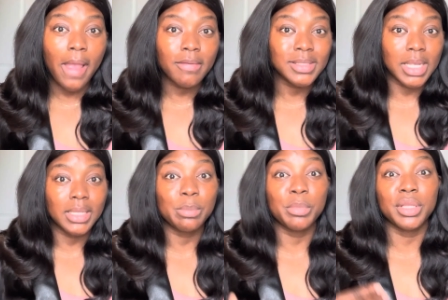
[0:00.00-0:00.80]

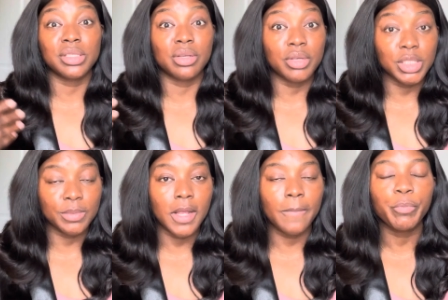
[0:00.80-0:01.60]
sending money to
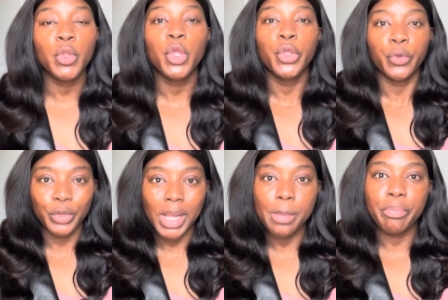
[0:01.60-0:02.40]
husband.
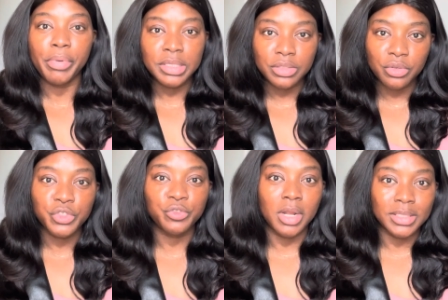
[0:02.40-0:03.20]
You can print those
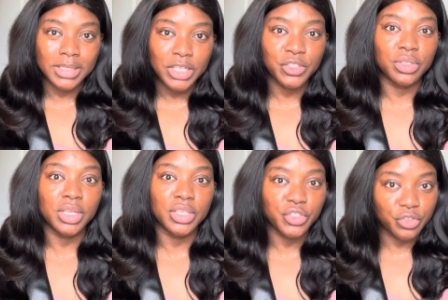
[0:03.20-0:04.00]
transaction
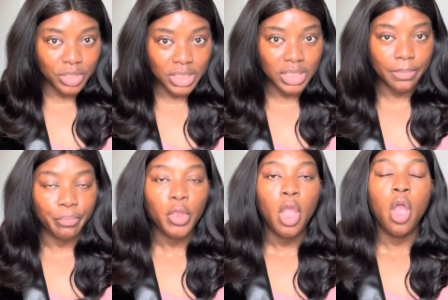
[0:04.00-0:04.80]
history.
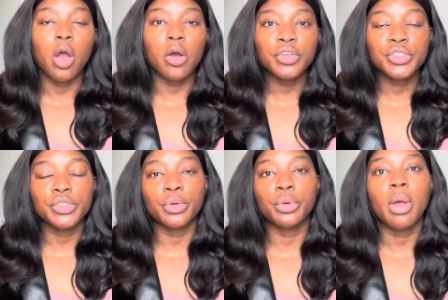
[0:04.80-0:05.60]

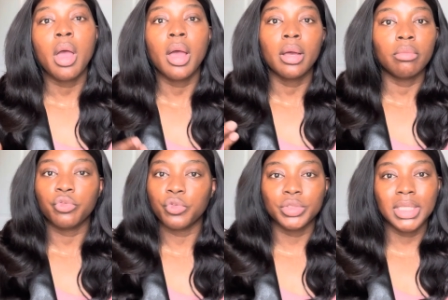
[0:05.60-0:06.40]
Also,
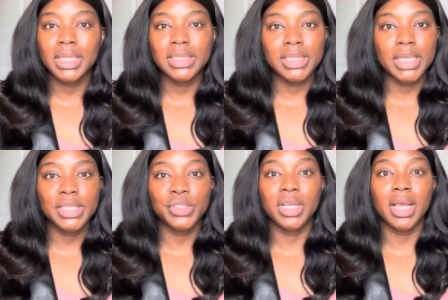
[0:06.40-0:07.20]

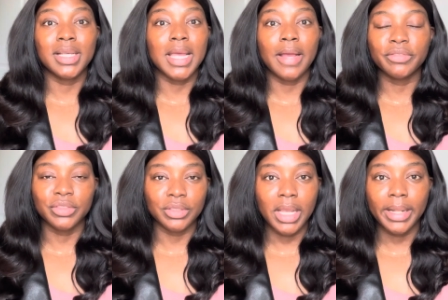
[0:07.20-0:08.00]
utilities you guys have
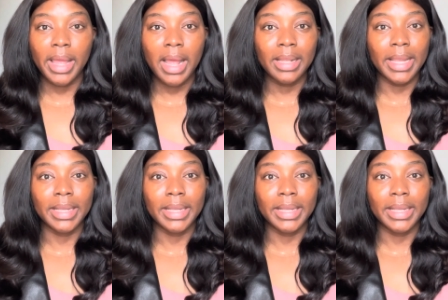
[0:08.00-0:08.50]
together, like